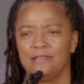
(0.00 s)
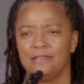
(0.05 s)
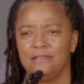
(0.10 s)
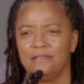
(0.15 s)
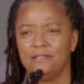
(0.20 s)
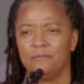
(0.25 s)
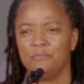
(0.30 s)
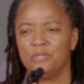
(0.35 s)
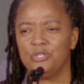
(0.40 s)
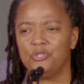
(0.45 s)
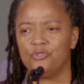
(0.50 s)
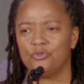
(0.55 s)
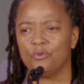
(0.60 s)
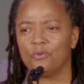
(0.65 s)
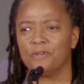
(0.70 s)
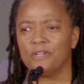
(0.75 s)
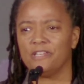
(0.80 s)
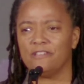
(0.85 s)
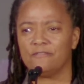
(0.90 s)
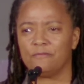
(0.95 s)
The
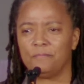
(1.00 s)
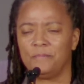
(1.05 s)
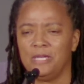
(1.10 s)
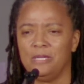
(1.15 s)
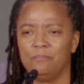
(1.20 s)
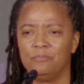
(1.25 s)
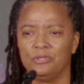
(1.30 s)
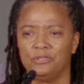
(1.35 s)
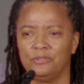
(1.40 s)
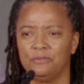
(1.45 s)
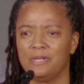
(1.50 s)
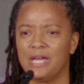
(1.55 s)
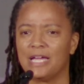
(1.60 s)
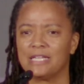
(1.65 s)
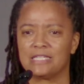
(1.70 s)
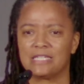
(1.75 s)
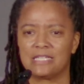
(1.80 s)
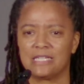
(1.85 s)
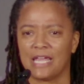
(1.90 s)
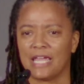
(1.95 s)
majority of people do
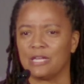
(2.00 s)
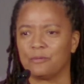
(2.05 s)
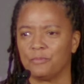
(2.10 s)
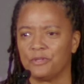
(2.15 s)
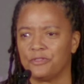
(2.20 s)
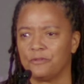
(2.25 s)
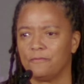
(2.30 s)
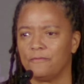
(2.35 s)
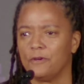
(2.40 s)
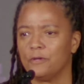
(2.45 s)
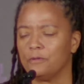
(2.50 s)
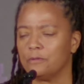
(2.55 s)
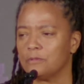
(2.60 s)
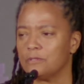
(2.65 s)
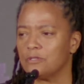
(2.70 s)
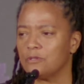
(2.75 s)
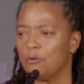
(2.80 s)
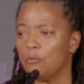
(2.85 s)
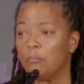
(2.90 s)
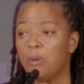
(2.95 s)
not stand with the
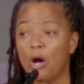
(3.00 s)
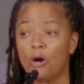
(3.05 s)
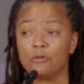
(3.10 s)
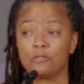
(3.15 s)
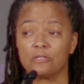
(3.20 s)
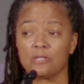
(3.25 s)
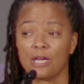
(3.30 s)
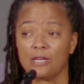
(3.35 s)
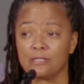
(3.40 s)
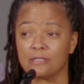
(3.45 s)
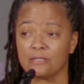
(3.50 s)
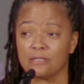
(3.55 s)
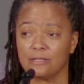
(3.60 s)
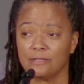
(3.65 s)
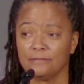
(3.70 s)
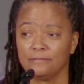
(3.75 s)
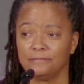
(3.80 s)
folks who oppose us.